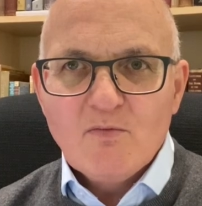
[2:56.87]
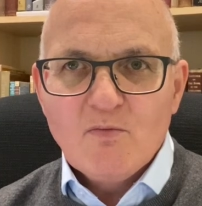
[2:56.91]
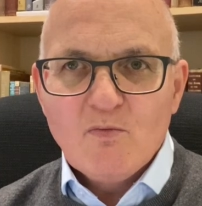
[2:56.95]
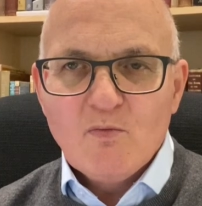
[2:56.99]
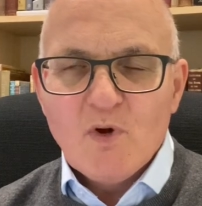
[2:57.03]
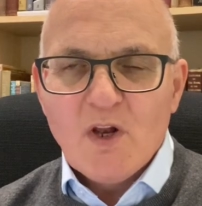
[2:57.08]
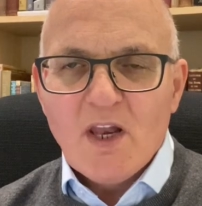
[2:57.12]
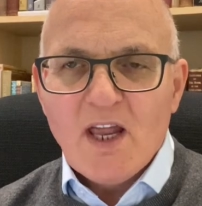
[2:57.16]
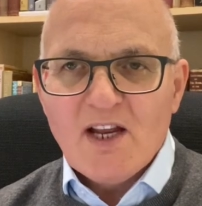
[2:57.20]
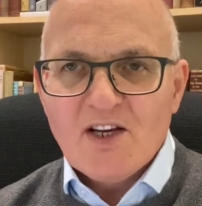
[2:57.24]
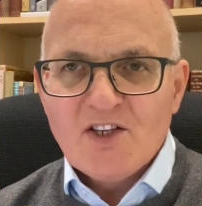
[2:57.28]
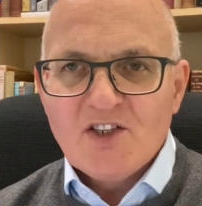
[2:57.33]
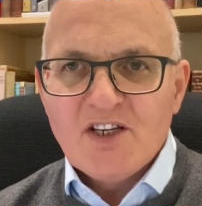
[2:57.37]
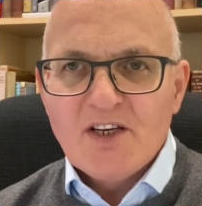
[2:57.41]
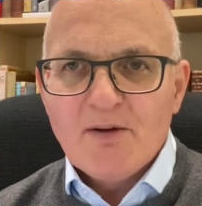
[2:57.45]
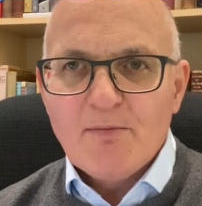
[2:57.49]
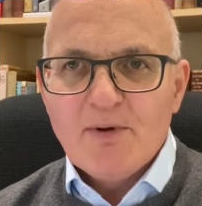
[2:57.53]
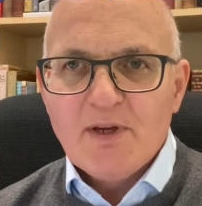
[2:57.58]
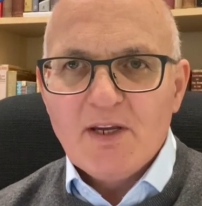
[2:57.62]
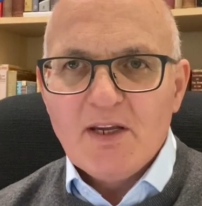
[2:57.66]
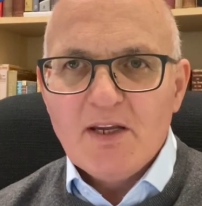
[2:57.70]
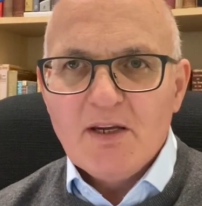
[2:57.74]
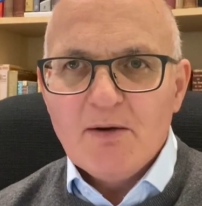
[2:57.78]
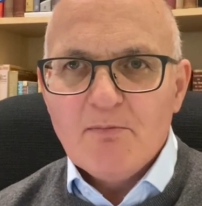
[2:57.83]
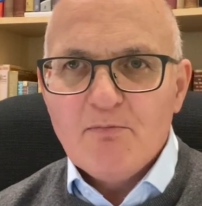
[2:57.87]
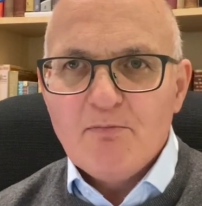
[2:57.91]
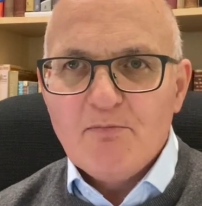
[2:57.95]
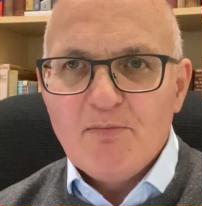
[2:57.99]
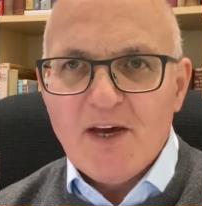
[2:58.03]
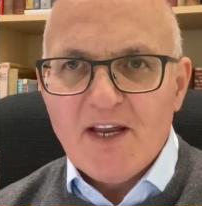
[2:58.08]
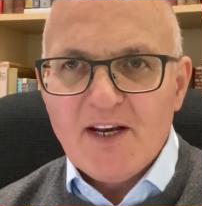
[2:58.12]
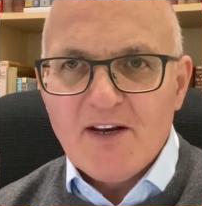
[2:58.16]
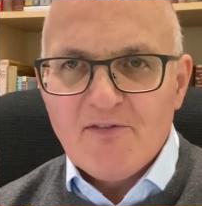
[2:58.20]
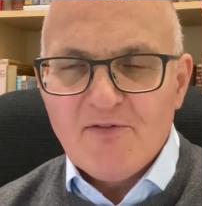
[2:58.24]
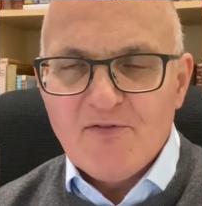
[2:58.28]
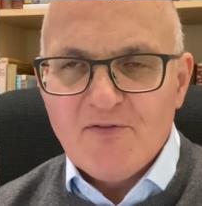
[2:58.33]
will actually be
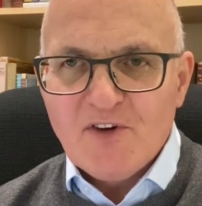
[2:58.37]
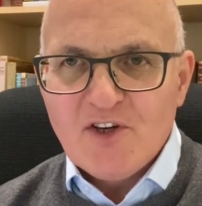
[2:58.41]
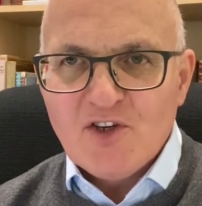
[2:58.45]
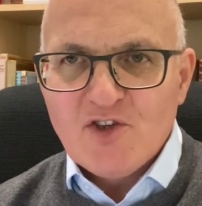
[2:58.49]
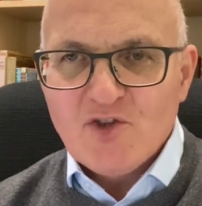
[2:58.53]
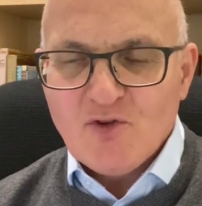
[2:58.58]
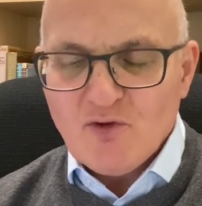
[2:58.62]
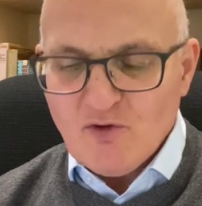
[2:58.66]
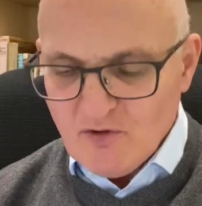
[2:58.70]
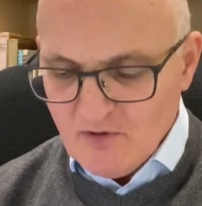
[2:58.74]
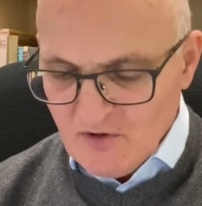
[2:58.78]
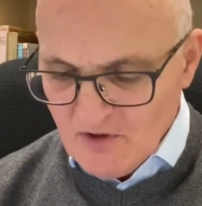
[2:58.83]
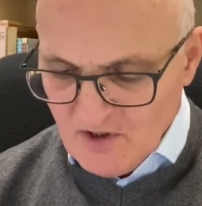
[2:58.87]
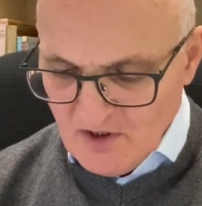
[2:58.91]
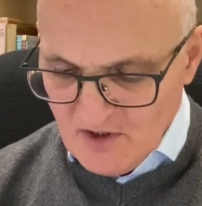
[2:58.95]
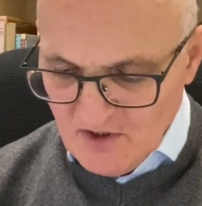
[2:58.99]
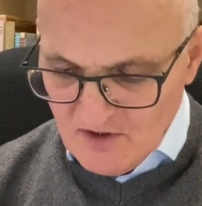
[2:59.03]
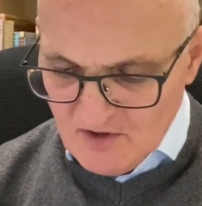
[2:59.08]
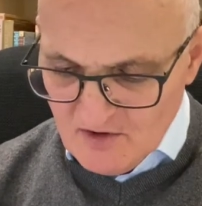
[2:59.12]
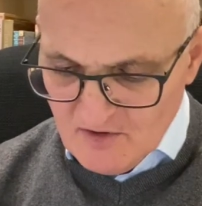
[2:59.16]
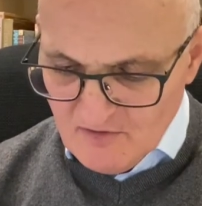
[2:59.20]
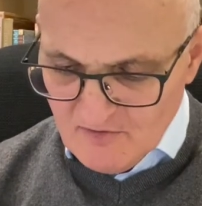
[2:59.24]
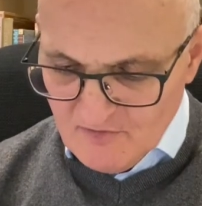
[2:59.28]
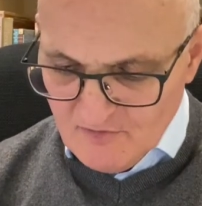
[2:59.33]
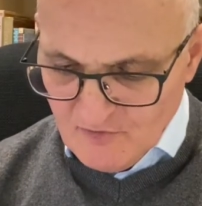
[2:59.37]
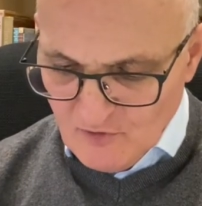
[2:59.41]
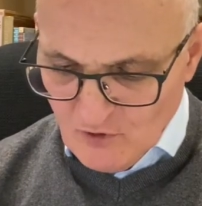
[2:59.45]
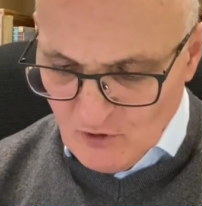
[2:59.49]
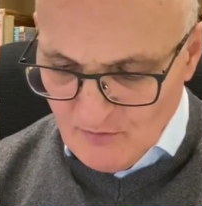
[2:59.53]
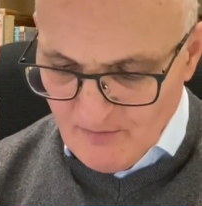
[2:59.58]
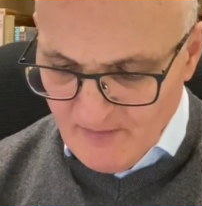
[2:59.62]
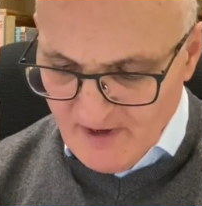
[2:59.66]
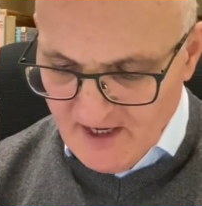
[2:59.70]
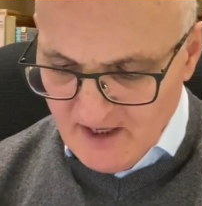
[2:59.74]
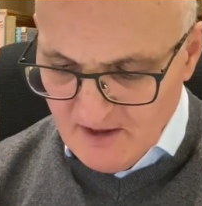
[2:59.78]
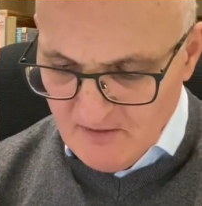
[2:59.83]
beneficial for
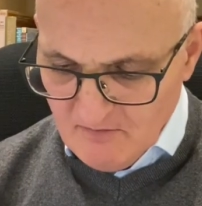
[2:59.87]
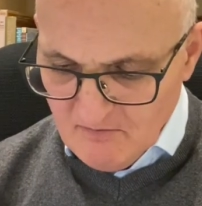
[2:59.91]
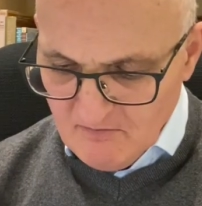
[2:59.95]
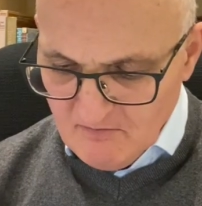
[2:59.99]
me.